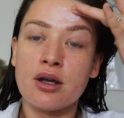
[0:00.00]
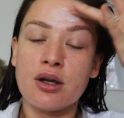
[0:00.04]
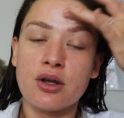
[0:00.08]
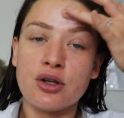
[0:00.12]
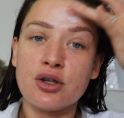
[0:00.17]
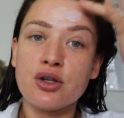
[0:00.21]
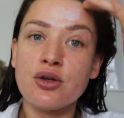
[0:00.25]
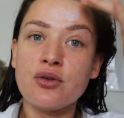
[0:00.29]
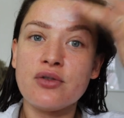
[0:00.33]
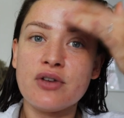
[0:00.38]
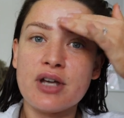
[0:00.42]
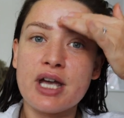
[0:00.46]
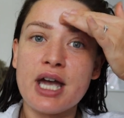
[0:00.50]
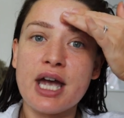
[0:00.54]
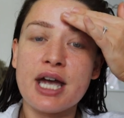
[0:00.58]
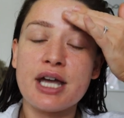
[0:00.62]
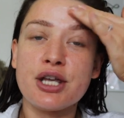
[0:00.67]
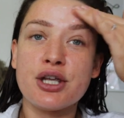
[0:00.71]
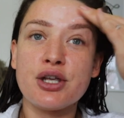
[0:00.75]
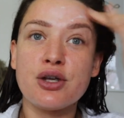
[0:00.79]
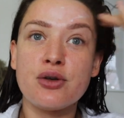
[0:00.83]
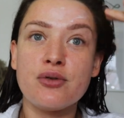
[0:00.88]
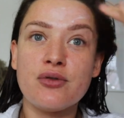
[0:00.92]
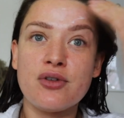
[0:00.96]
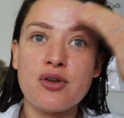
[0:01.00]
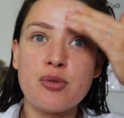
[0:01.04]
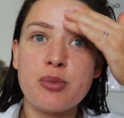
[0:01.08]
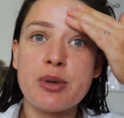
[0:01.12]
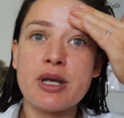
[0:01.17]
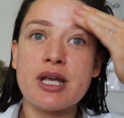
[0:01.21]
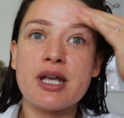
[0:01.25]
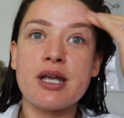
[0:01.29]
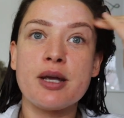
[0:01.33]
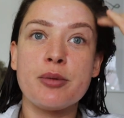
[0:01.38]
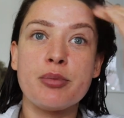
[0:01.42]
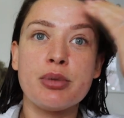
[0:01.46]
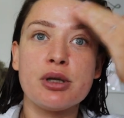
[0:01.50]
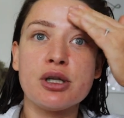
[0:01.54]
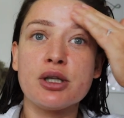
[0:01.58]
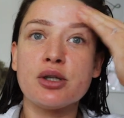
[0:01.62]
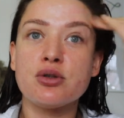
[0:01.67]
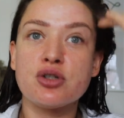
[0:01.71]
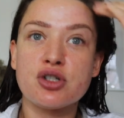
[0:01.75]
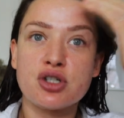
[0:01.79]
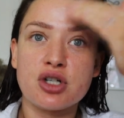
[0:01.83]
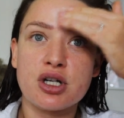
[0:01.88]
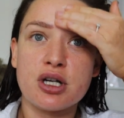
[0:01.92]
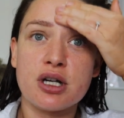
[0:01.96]
UVA, UVB,
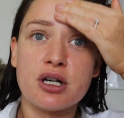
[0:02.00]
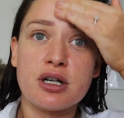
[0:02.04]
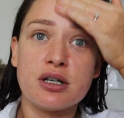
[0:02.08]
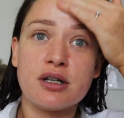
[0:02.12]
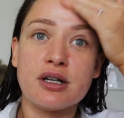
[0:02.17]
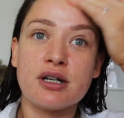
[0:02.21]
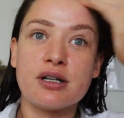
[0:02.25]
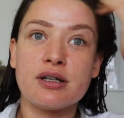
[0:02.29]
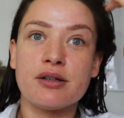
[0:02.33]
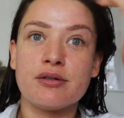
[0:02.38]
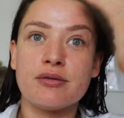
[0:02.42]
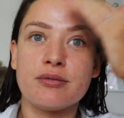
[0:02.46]
pollution.